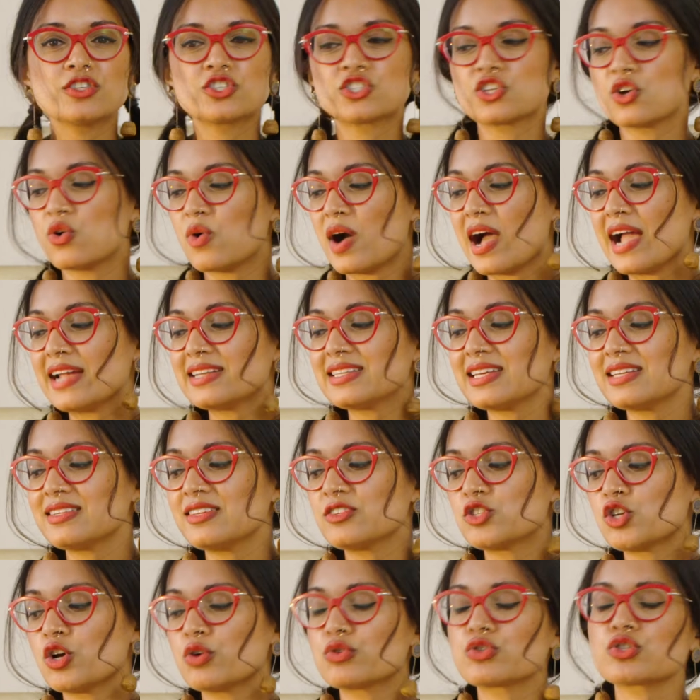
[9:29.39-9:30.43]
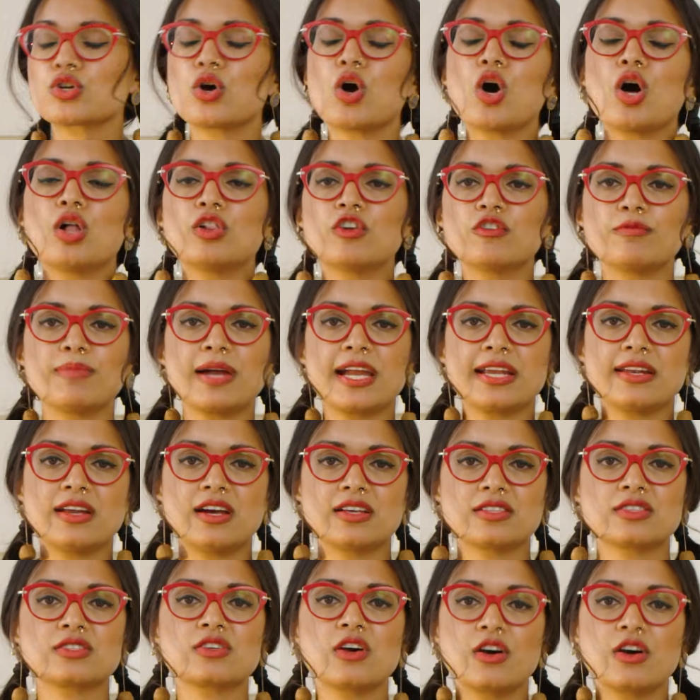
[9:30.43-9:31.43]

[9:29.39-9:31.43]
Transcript: So I tend to toast all of my nuts